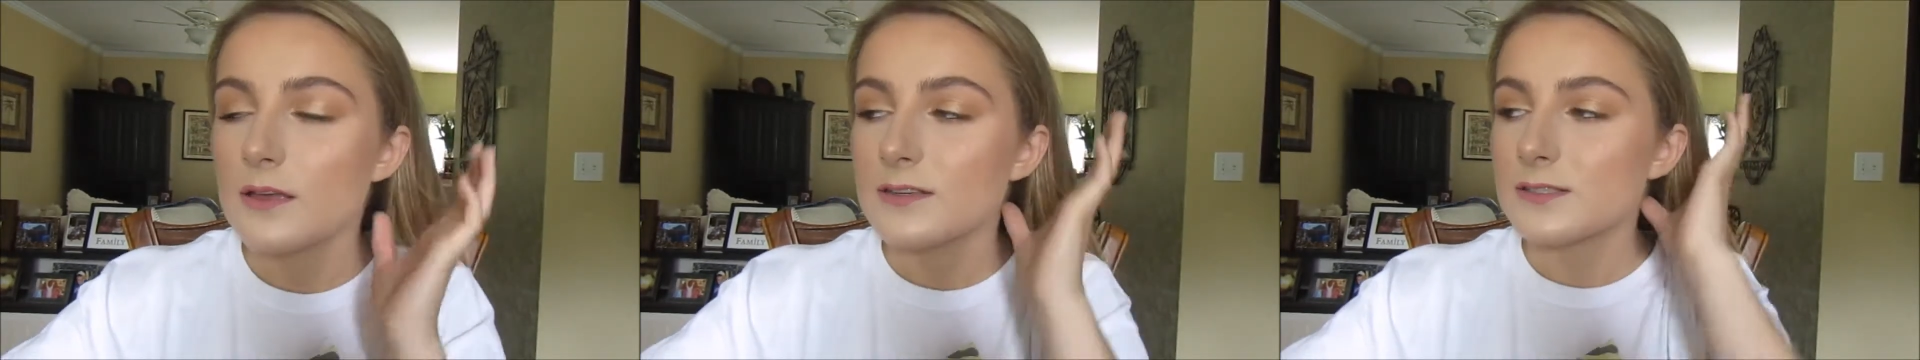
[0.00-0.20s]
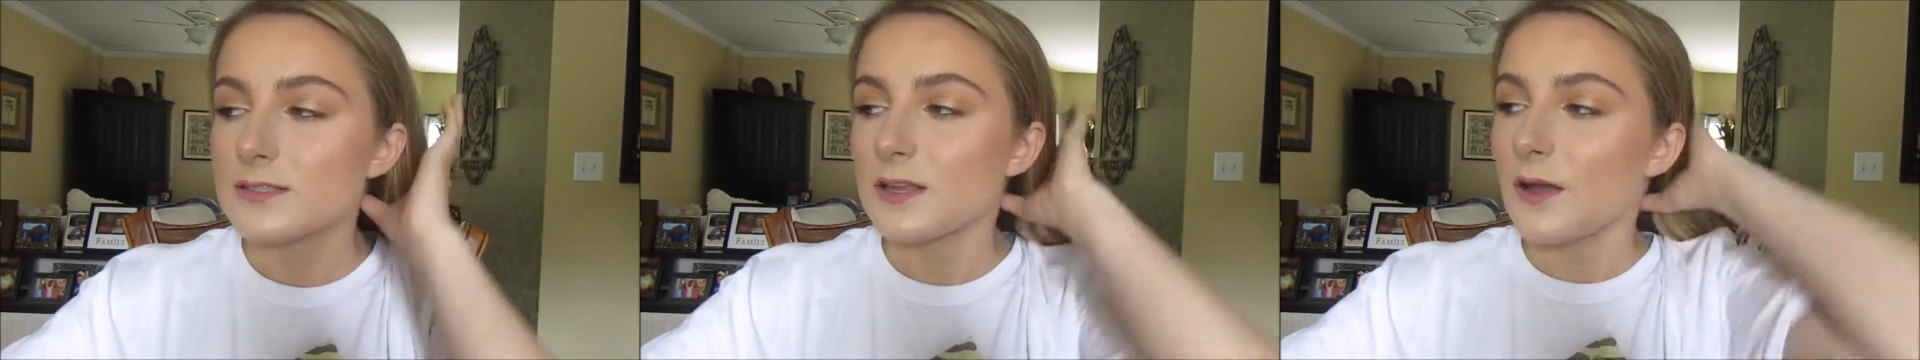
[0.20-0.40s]

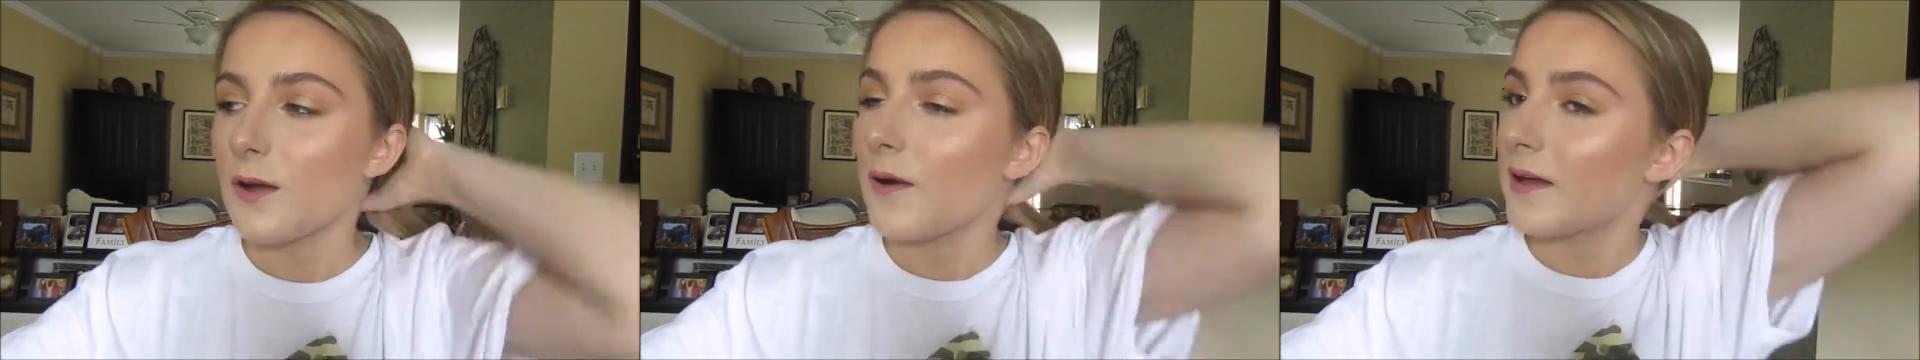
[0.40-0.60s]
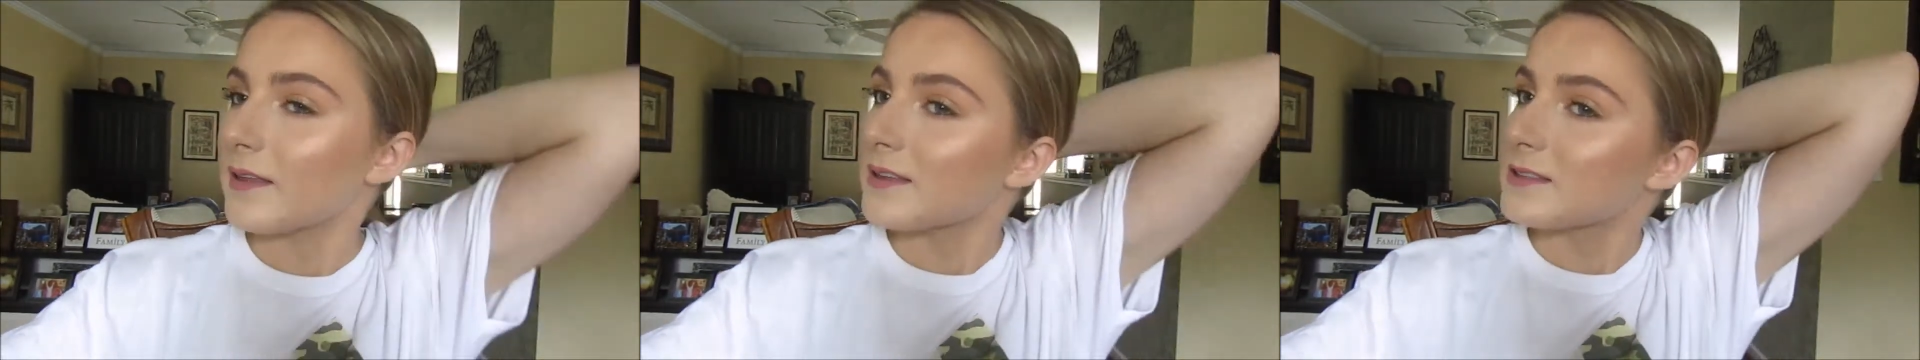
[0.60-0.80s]
So
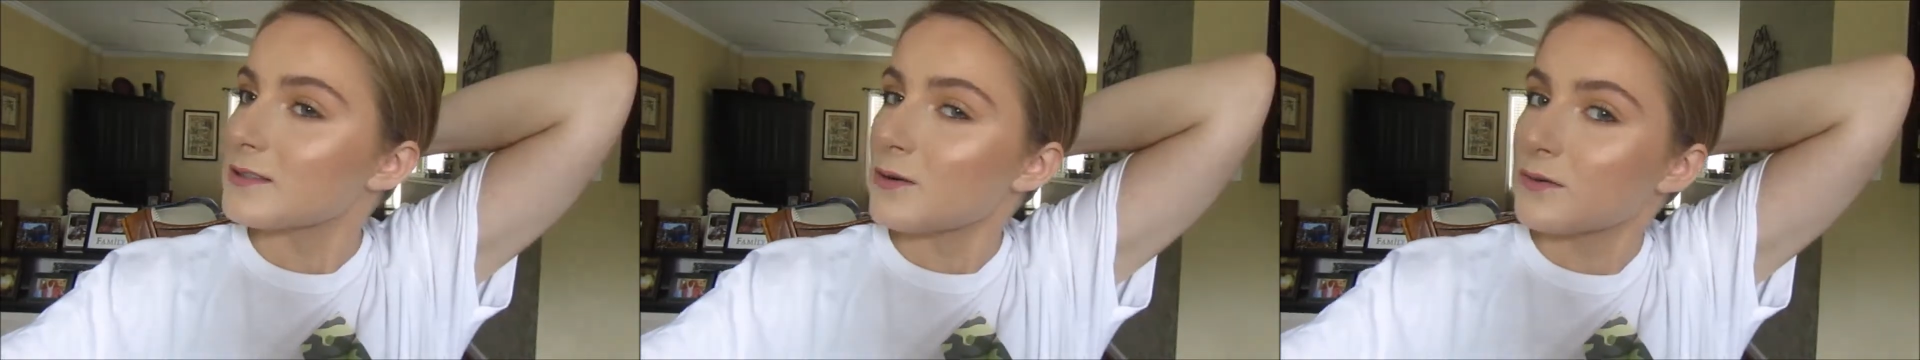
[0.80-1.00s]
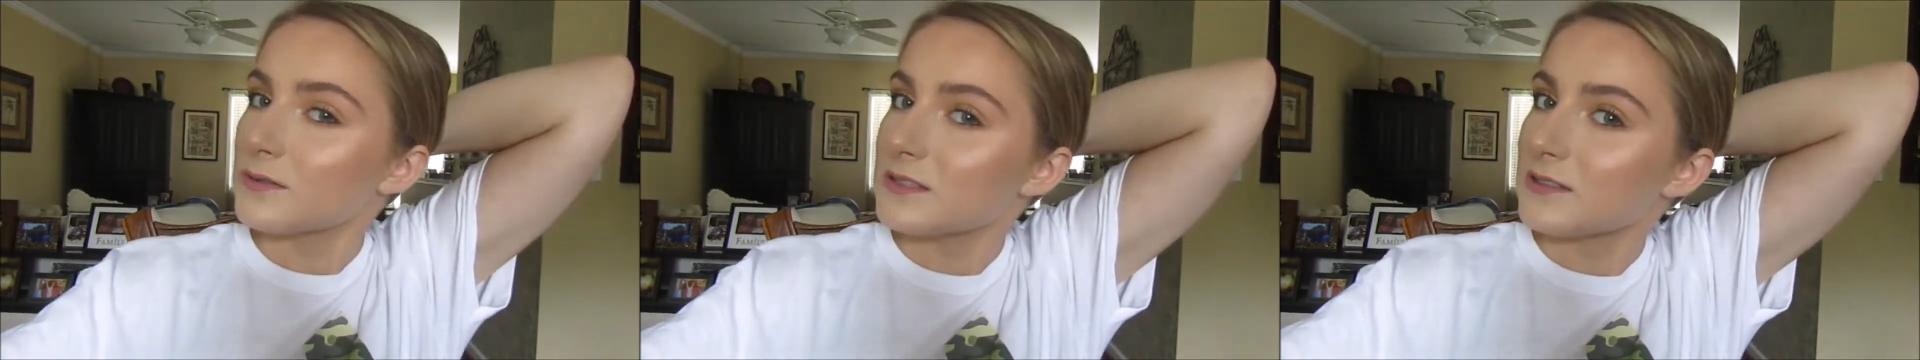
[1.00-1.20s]
I like to
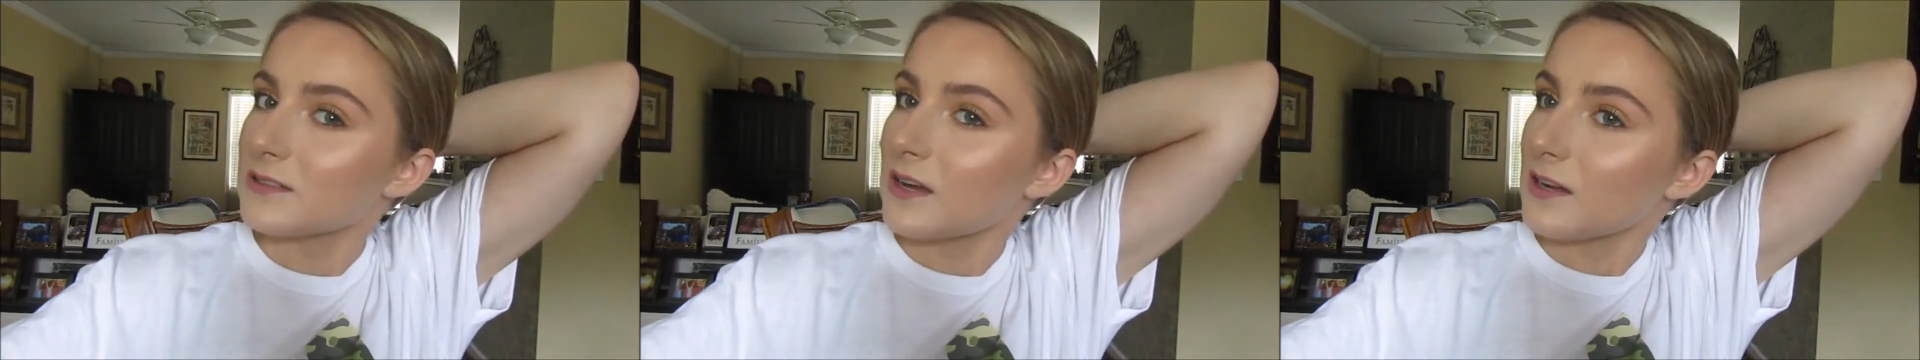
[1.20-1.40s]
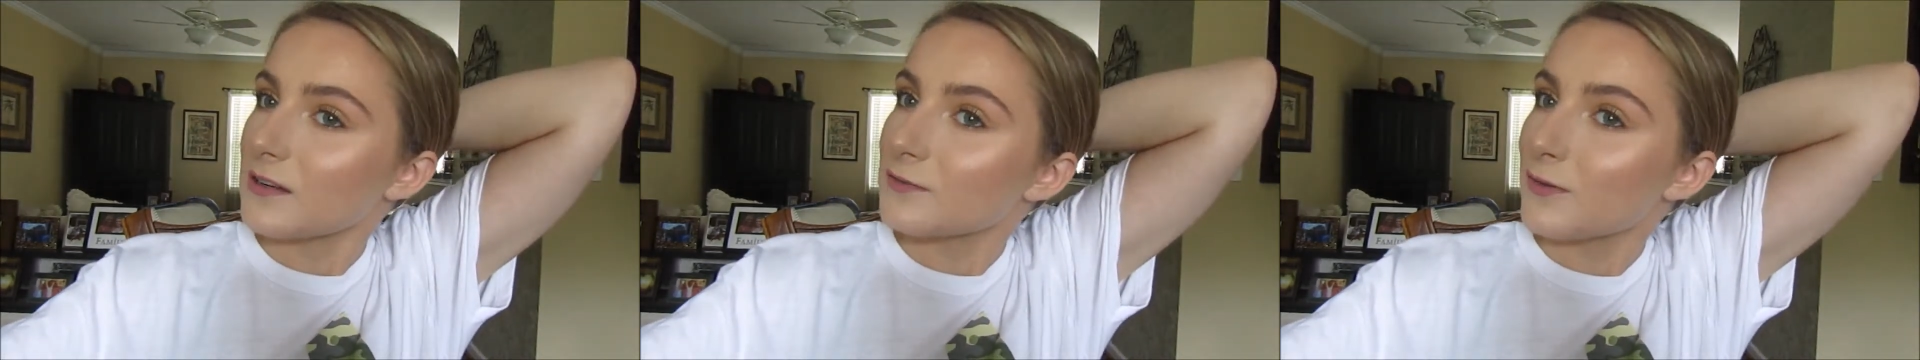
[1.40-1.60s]
hold it
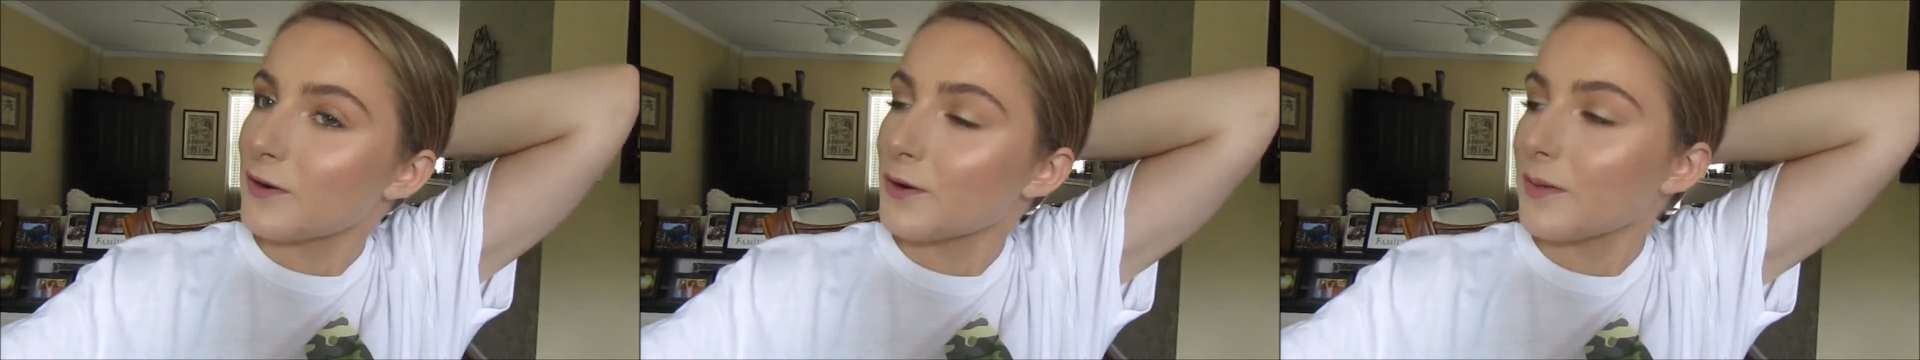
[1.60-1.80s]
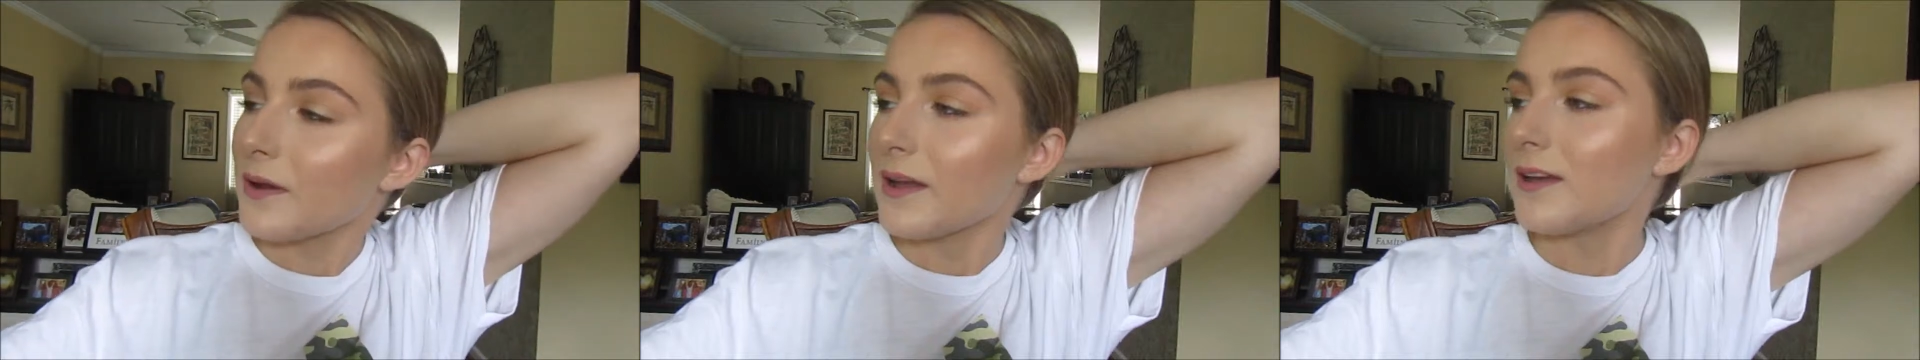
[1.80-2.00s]
kind of far
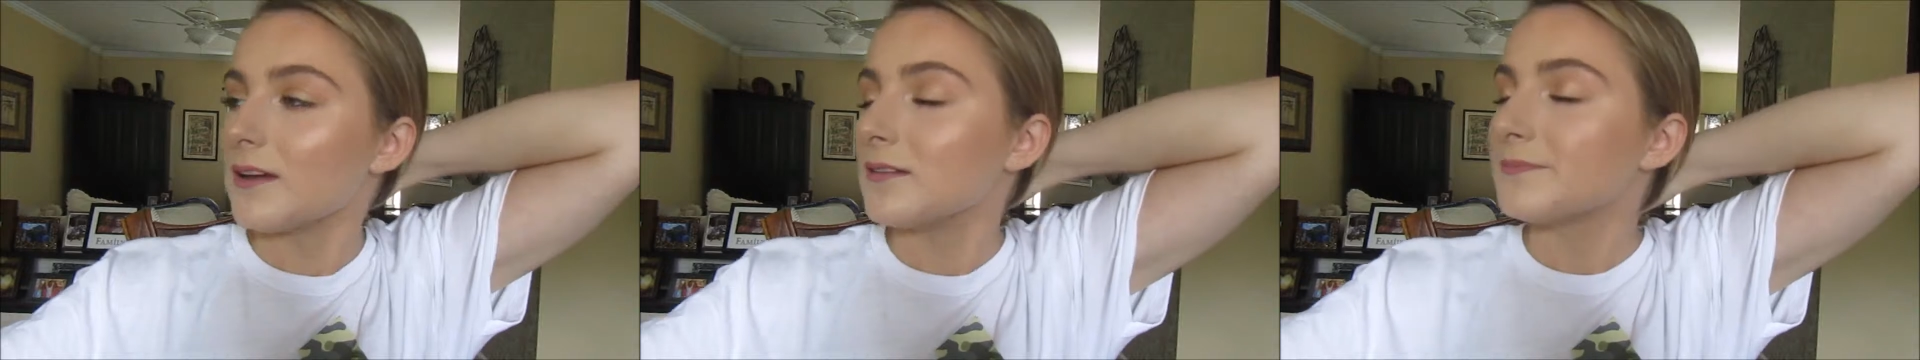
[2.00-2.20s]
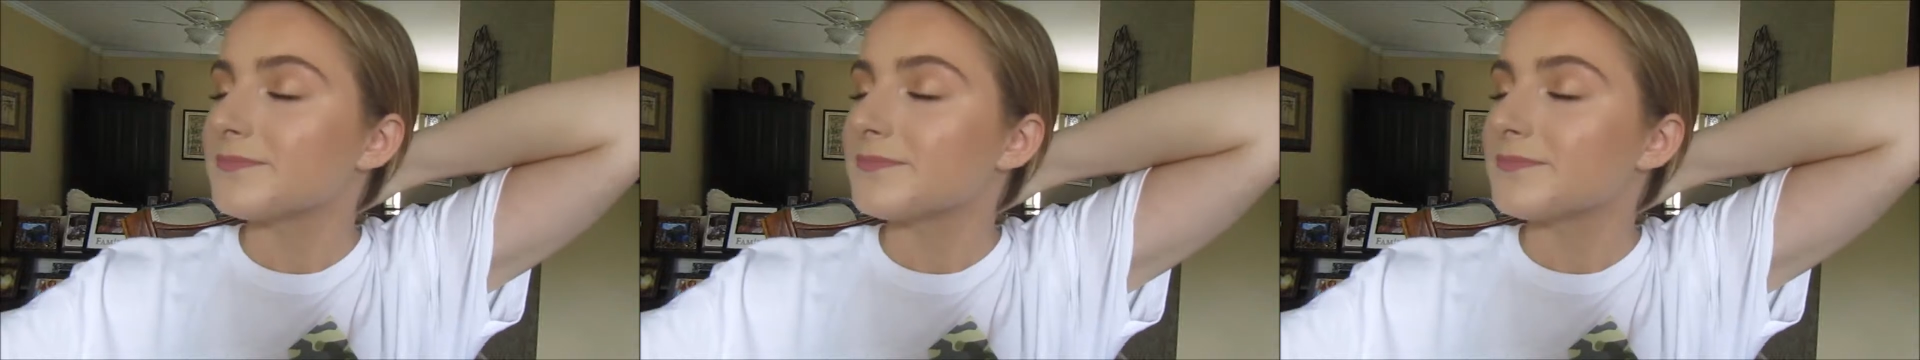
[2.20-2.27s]
away.